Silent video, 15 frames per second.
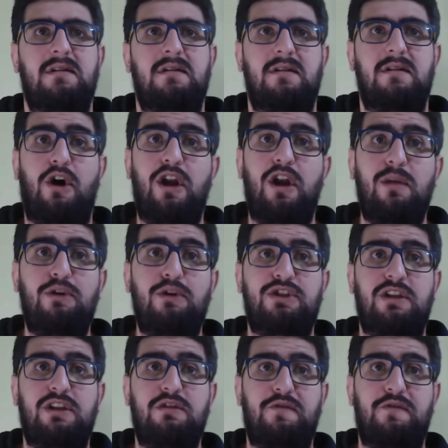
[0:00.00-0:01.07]
Almost
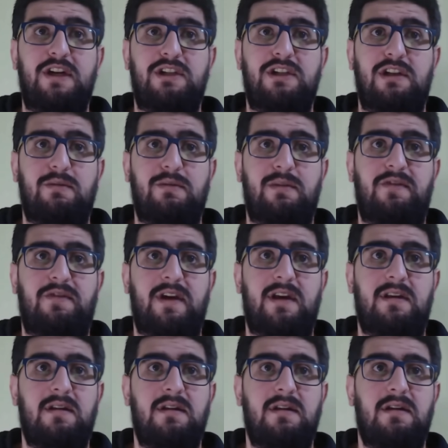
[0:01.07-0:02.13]
into Virgil, to be fair.
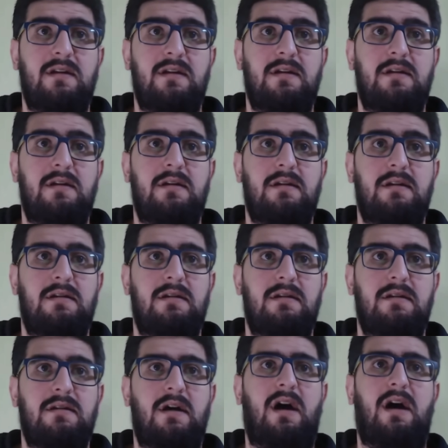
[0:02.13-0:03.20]

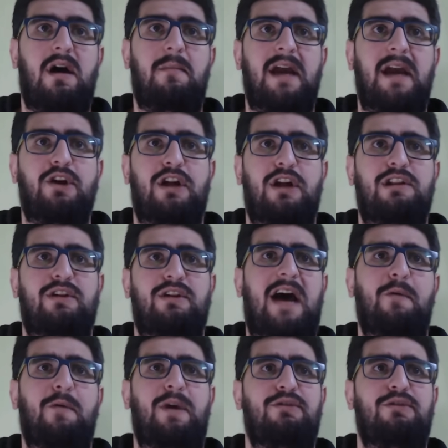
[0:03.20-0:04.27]
Oh my God, look how
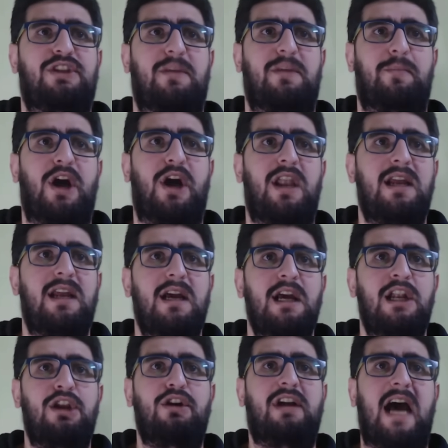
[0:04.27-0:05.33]
we lose the ball.
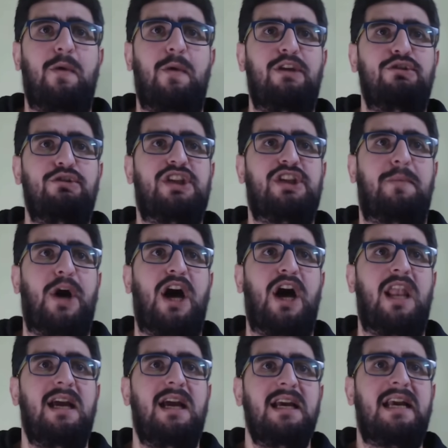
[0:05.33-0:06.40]
Look how we lose the
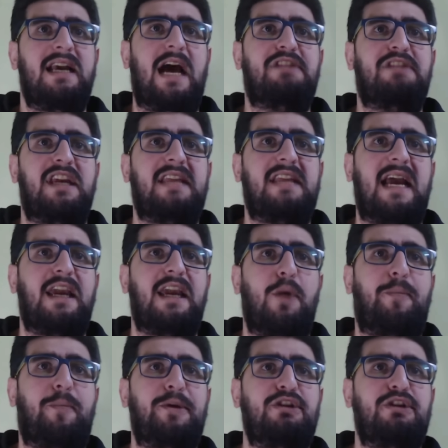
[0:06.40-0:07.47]
ball. Counter-attacking
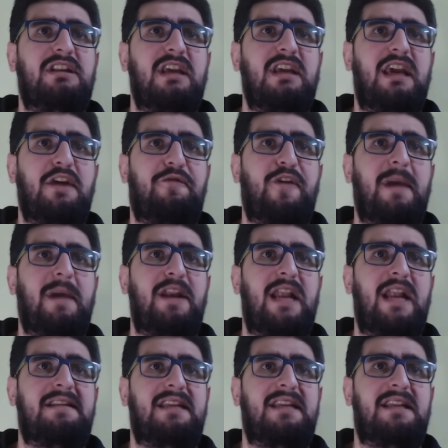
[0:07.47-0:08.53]
opportunity here for Man
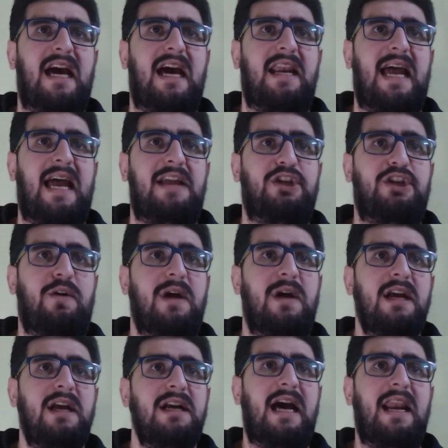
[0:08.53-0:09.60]
United. Garnacho,
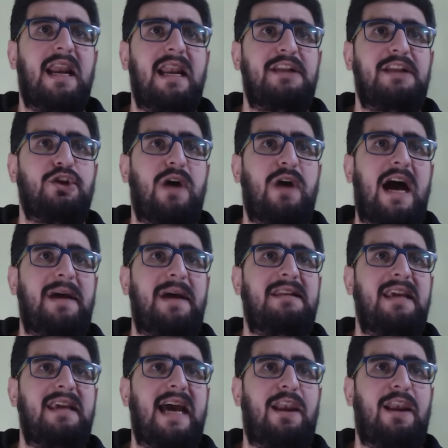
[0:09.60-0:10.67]
Garnacho, Amad
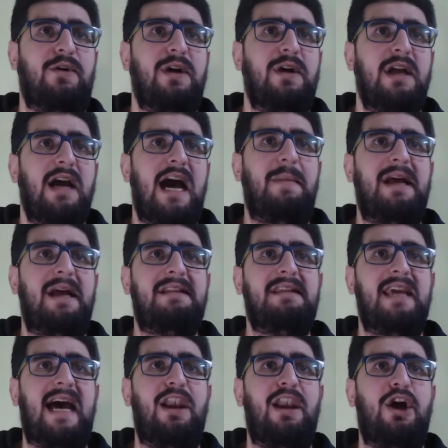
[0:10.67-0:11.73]
Diallo. Amad
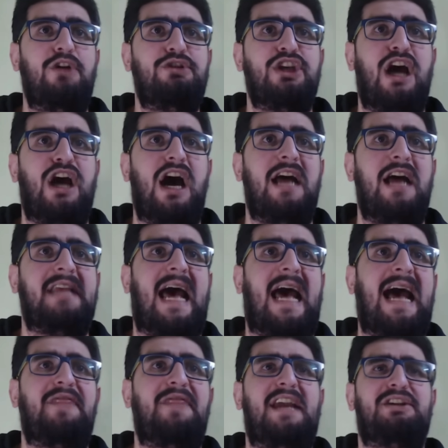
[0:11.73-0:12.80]
Diallo shot
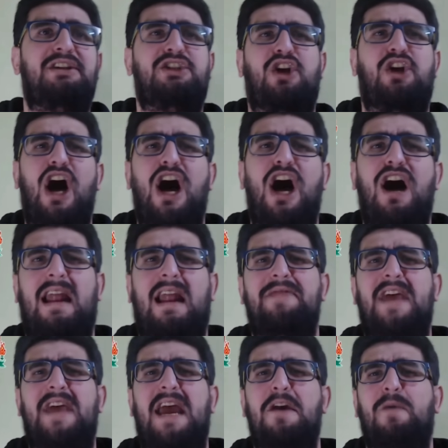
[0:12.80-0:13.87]
and they score and
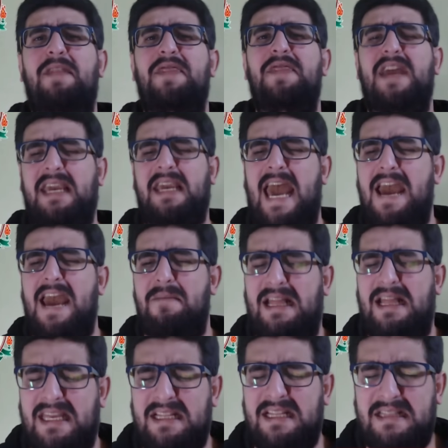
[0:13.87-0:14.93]
they win the game at
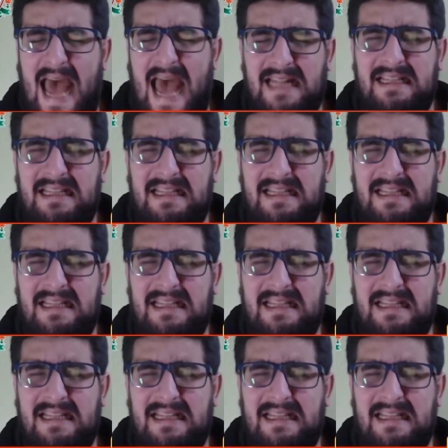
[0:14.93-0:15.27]
the dead.